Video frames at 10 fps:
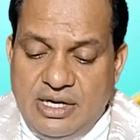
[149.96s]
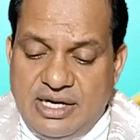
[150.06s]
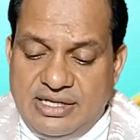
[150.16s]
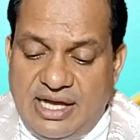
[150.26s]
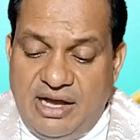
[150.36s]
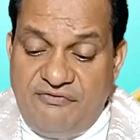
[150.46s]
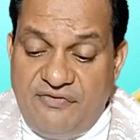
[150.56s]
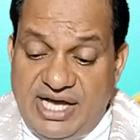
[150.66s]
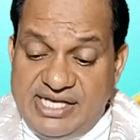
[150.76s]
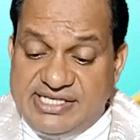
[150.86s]
And now
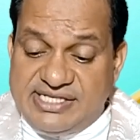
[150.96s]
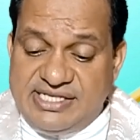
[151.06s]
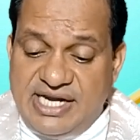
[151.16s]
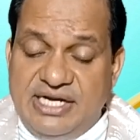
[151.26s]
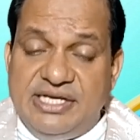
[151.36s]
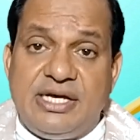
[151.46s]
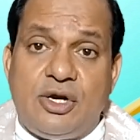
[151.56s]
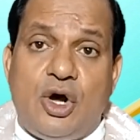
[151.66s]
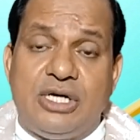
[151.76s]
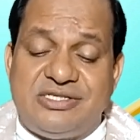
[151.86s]
I stand here
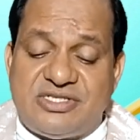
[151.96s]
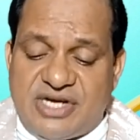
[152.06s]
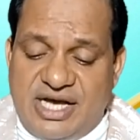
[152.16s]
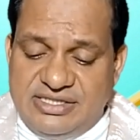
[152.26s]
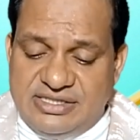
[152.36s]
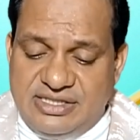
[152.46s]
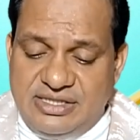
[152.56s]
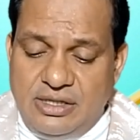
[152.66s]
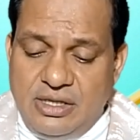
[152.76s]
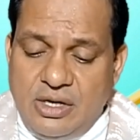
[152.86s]
on
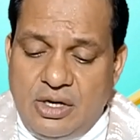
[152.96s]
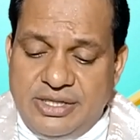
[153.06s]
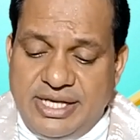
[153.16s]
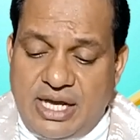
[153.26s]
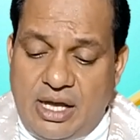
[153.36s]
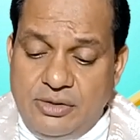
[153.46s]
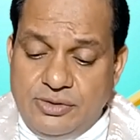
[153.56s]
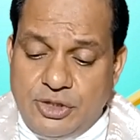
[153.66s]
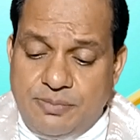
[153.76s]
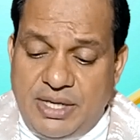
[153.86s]
trial on
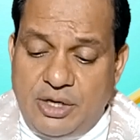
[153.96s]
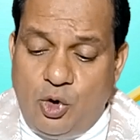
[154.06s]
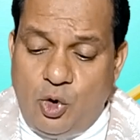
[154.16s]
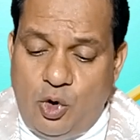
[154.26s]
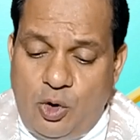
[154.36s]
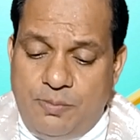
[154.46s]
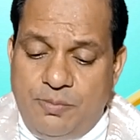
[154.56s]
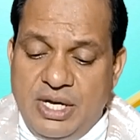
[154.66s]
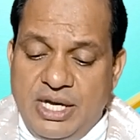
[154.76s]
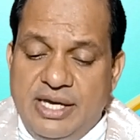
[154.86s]
account of my
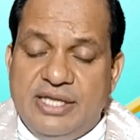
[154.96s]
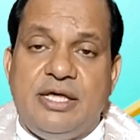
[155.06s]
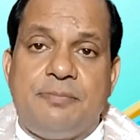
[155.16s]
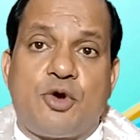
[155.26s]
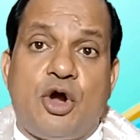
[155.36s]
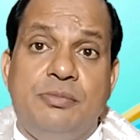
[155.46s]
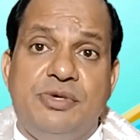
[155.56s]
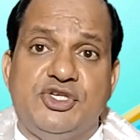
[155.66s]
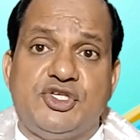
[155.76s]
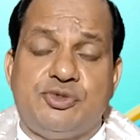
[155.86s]
hope in the
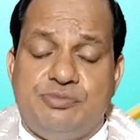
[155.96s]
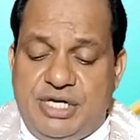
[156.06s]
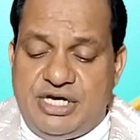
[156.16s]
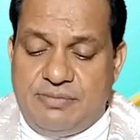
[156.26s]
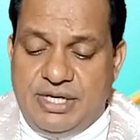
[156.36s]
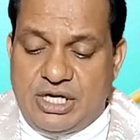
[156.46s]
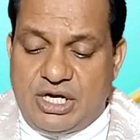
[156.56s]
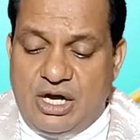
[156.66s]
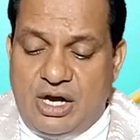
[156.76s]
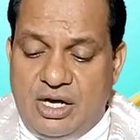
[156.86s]
promise made by
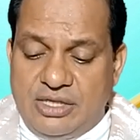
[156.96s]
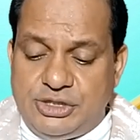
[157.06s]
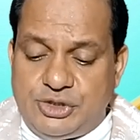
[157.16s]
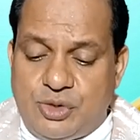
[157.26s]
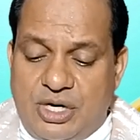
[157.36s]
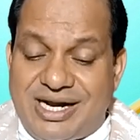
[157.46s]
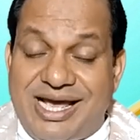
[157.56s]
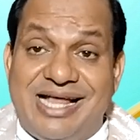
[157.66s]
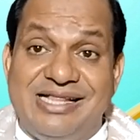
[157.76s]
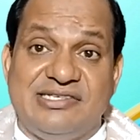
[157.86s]
God to our
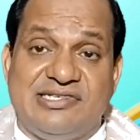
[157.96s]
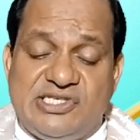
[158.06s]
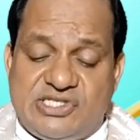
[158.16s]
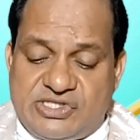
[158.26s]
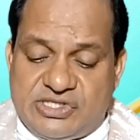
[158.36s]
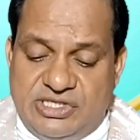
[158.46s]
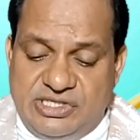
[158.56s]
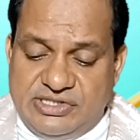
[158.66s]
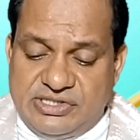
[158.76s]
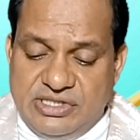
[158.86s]

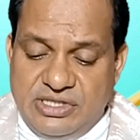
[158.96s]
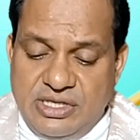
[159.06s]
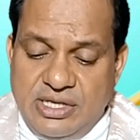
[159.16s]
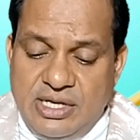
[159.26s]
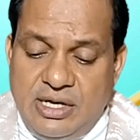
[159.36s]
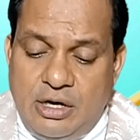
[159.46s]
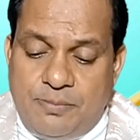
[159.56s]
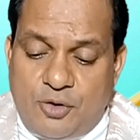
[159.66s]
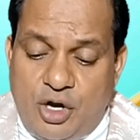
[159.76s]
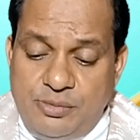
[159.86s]
ancestors a
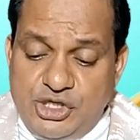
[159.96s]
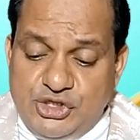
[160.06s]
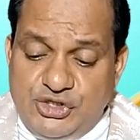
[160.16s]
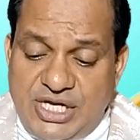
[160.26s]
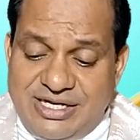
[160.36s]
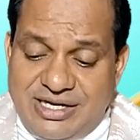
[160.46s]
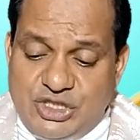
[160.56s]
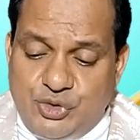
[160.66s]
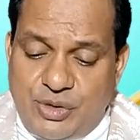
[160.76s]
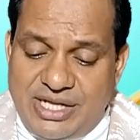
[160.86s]
promise that
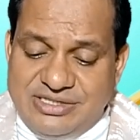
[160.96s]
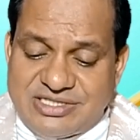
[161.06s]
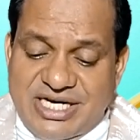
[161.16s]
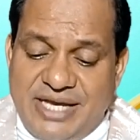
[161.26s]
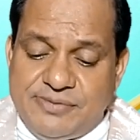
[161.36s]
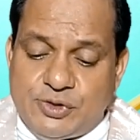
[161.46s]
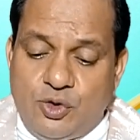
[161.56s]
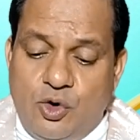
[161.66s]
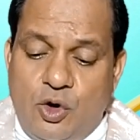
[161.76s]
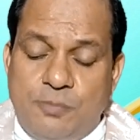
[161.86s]
our 12
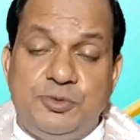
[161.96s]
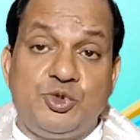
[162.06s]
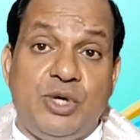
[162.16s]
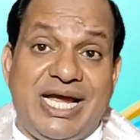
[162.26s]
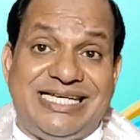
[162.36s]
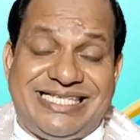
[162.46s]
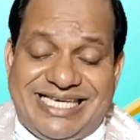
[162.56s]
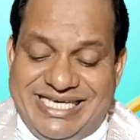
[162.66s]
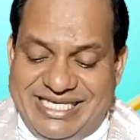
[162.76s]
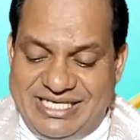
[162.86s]
tribes hope to
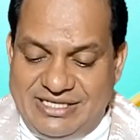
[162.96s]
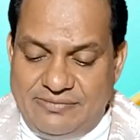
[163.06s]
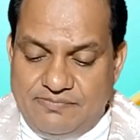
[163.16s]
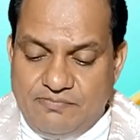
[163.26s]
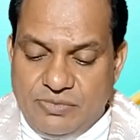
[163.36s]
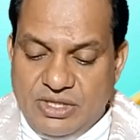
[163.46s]
attain